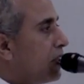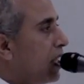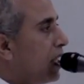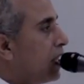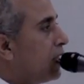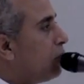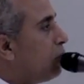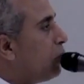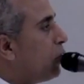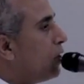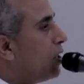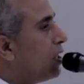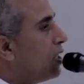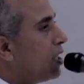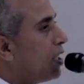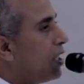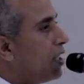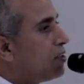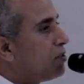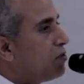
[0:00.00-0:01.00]
in the
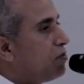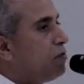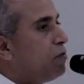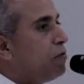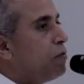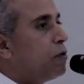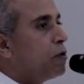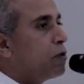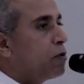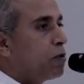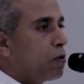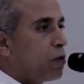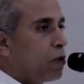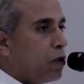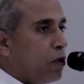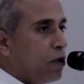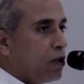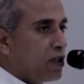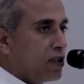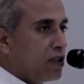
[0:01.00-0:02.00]
morning at 4
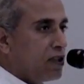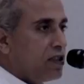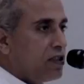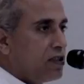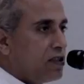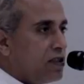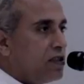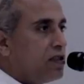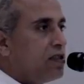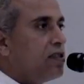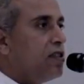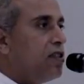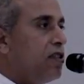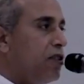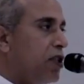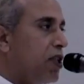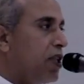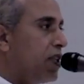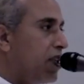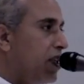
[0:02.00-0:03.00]
o'clock,
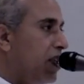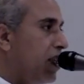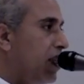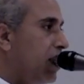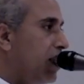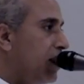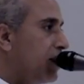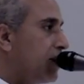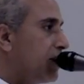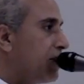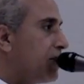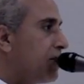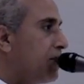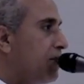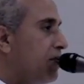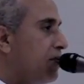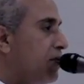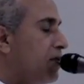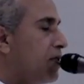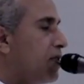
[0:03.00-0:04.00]
generally.
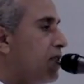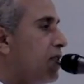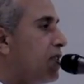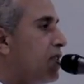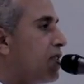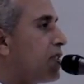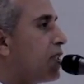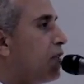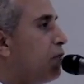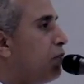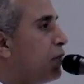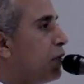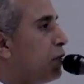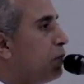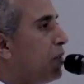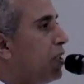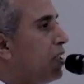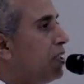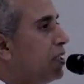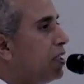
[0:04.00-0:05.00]
Some
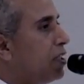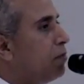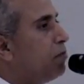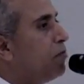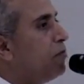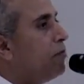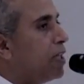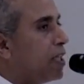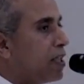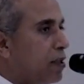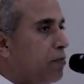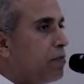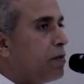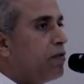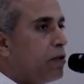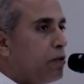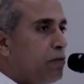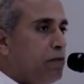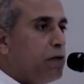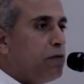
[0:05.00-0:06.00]
people, they wake up
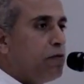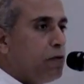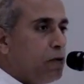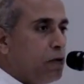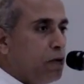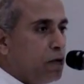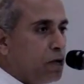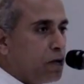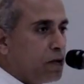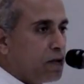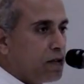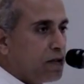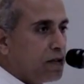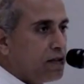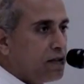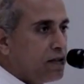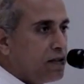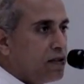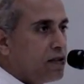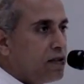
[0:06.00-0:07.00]
even before,
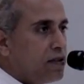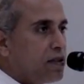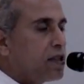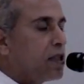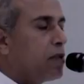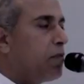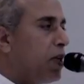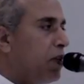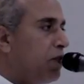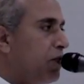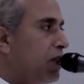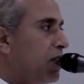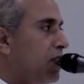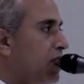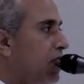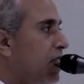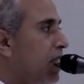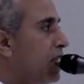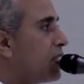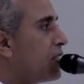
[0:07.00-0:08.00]
some after,
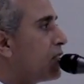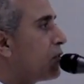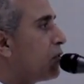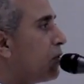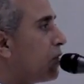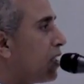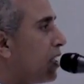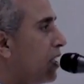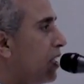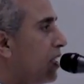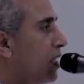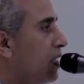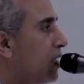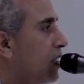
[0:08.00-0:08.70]
that's okay.